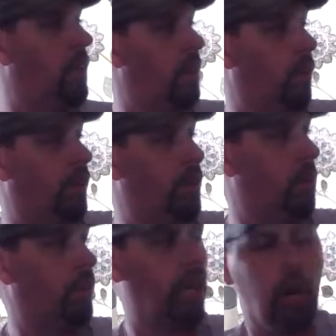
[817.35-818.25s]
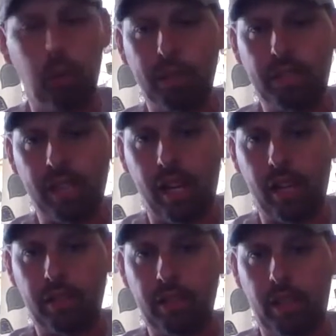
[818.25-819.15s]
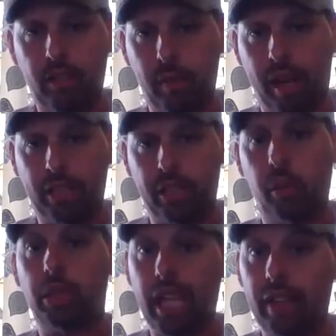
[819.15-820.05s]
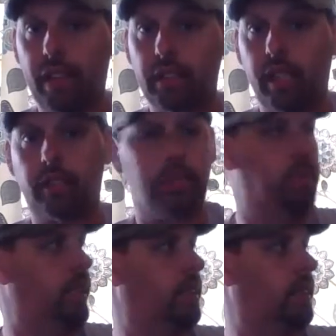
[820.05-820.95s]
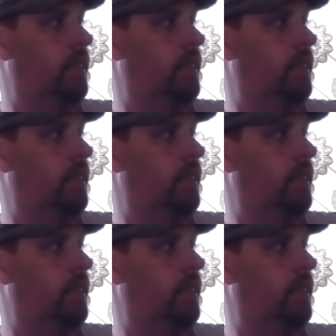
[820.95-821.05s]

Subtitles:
whether you want the open sound of the banjo, which I think sounds the best,